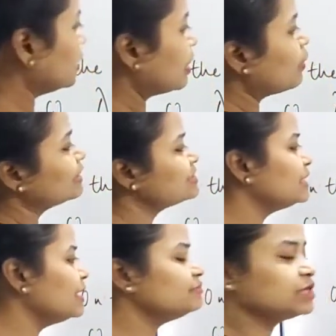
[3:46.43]
Now, as the
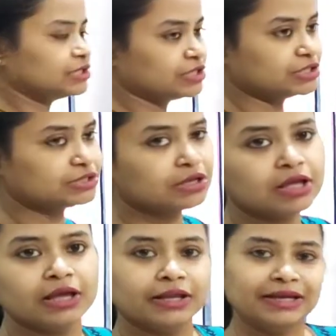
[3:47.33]
name suggests,
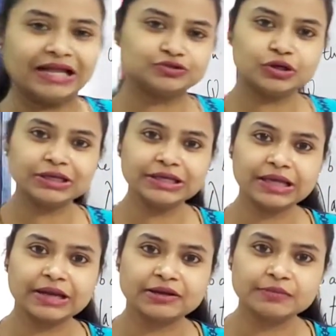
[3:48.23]
natural
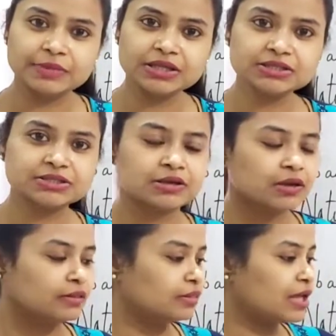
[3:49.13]
indicator means
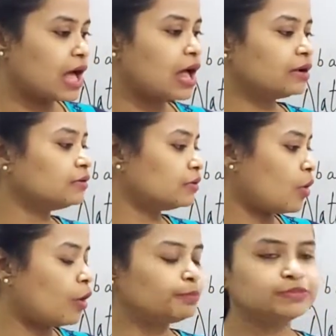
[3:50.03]
they are
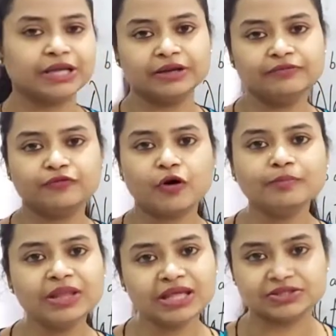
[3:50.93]
obtained
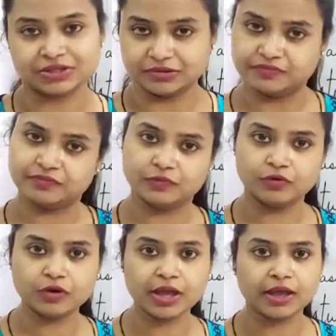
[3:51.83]
from nature.
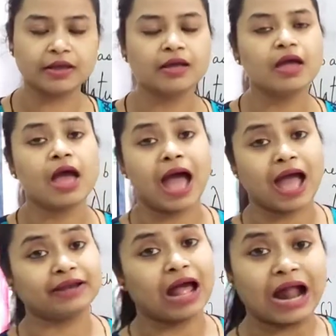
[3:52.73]
Okay,
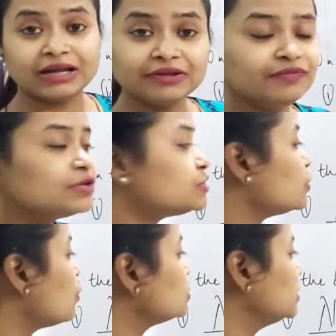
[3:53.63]
and
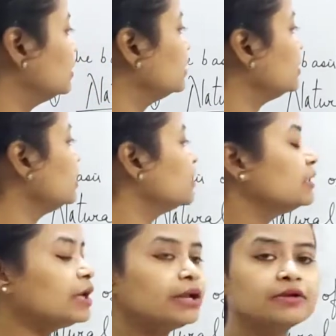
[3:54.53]
artificial or synthetic
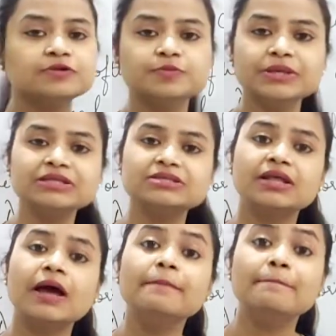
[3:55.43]
indicators means
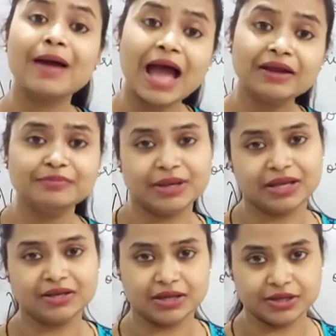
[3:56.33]
they are
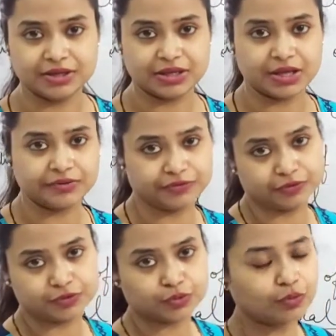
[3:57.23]
man-made indicators.